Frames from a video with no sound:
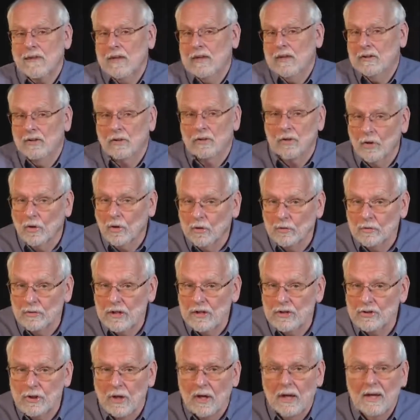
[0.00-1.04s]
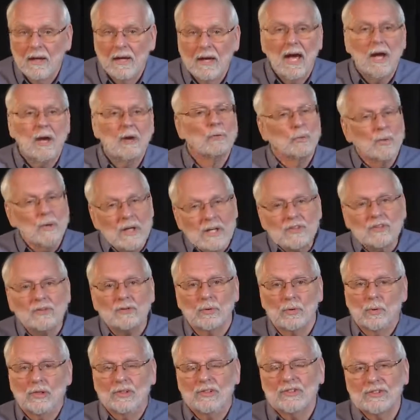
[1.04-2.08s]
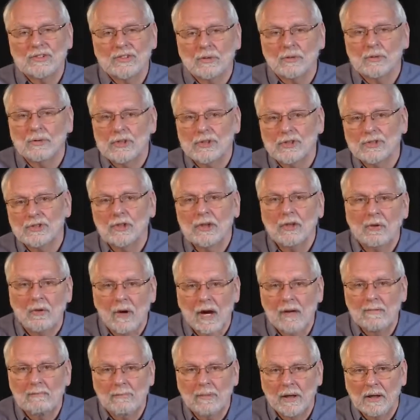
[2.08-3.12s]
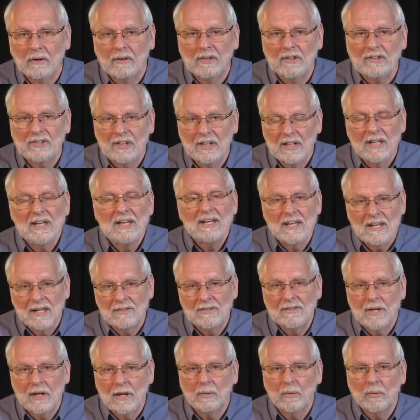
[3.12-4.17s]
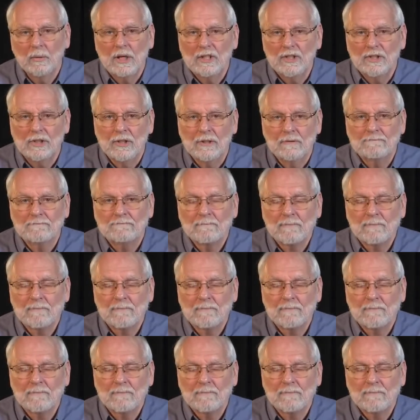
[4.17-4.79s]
encourage, and resource the Christian grandparents in their region.